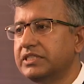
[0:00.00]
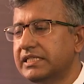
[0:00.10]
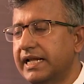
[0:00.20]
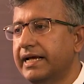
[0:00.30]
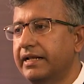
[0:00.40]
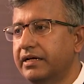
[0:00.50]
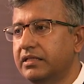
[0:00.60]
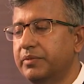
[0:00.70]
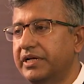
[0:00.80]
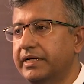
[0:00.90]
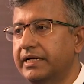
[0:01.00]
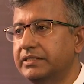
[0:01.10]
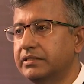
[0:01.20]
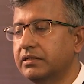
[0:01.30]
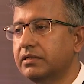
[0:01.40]
So just like any other
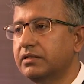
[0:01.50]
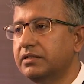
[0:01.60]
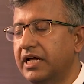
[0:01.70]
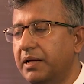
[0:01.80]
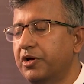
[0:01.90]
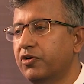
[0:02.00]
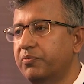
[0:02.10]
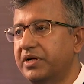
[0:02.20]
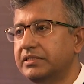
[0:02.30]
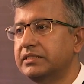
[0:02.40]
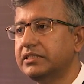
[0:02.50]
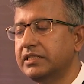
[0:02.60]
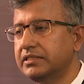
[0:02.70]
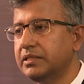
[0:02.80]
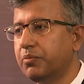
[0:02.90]
medication, timing of
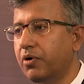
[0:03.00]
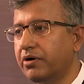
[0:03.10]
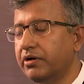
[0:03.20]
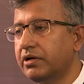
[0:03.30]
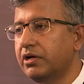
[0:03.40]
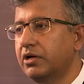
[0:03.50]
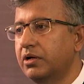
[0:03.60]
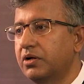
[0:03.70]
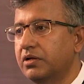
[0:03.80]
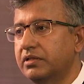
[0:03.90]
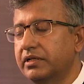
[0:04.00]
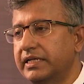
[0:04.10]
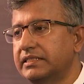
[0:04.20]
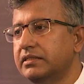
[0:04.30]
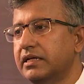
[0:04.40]
medicines is important.
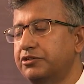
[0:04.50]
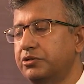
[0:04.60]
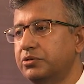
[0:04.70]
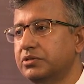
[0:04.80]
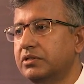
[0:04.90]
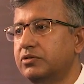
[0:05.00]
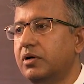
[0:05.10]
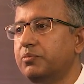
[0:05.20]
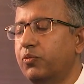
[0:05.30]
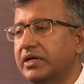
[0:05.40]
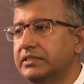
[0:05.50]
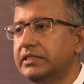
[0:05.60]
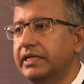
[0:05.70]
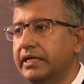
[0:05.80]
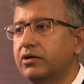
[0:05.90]
The reason that you use a drop
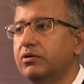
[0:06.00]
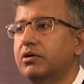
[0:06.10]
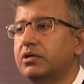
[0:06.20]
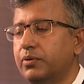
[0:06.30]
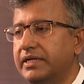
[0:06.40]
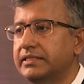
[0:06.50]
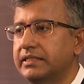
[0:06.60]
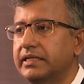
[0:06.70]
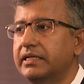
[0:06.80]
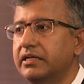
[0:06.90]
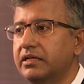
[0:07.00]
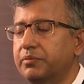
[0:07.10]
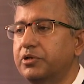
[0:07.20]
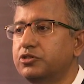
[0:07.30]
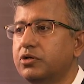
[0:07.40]
once a day or twice a day
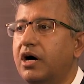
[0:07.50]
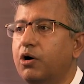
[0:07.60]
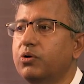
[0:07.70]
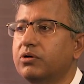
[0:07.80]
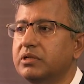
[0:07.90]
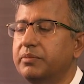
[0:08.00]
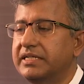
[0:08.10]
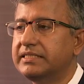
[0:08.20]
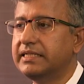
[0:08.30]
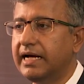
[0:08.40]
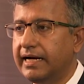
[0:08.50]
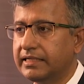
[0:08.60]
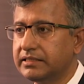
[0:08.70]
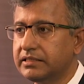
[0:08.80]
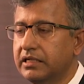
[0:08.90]
depends on how long the medicine
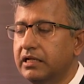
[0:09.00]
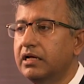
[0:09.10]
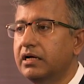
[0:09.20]
acts.